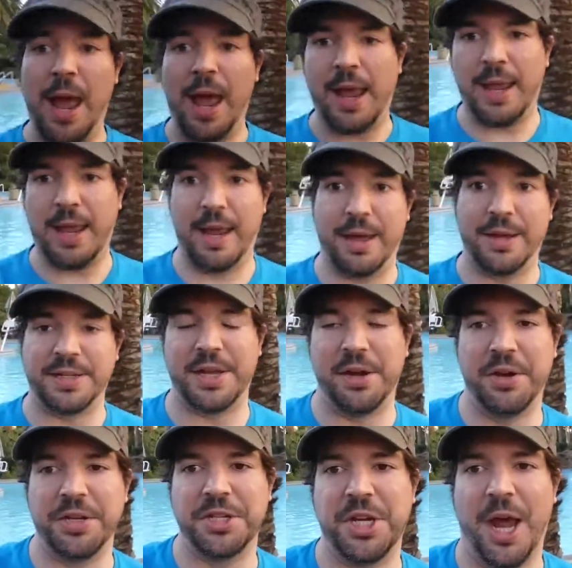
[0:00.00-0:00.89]
Hey, how's
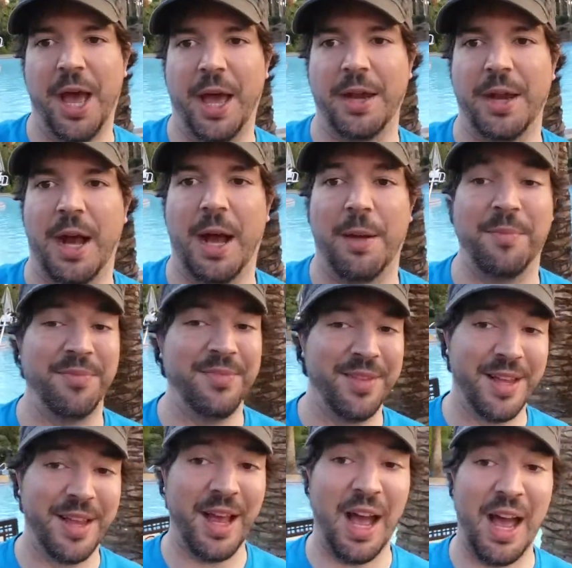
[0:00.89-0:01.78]
it going, Chad? I
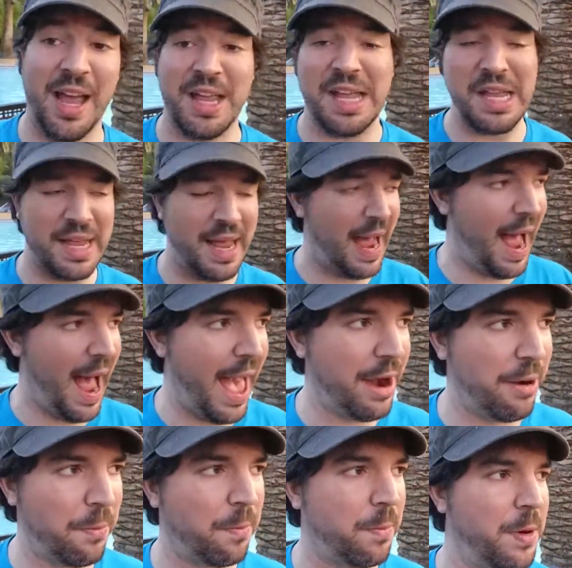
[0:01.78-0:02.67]

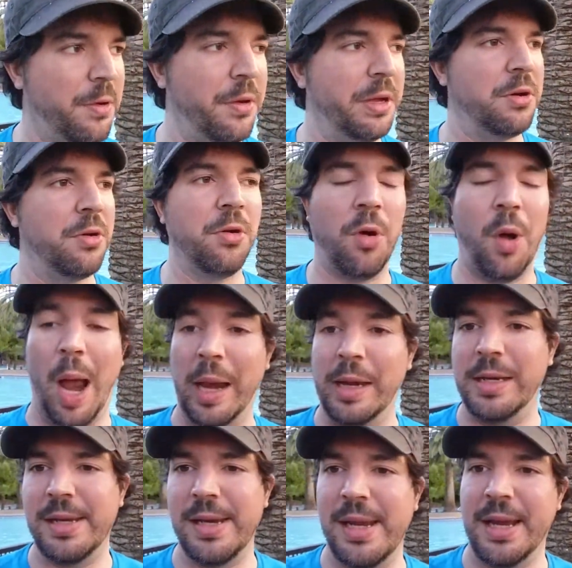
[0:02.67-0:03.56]
had a really cool
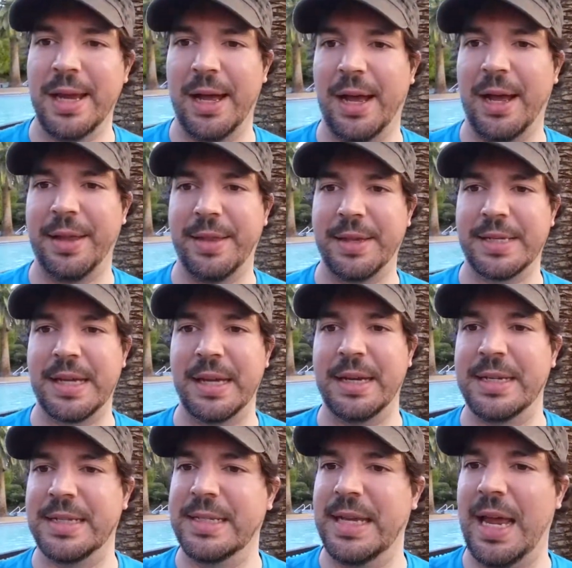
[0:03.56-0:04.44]
idea that's
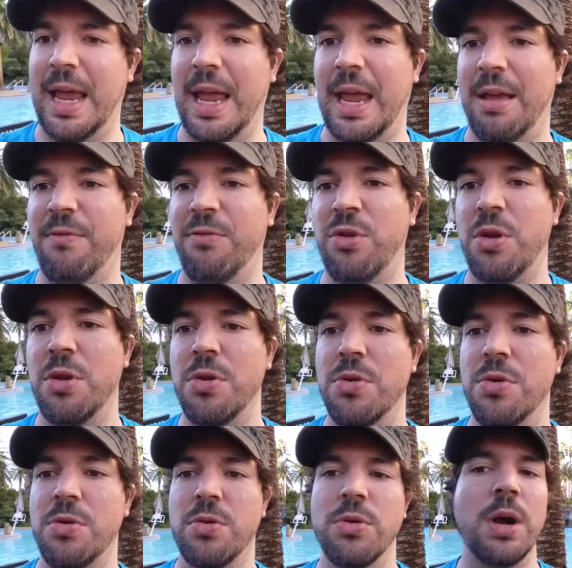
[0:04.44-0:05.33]
going to save
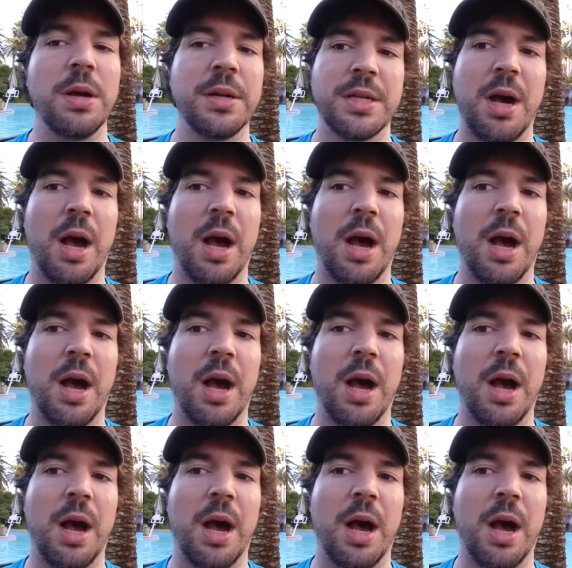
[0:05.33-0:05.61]
you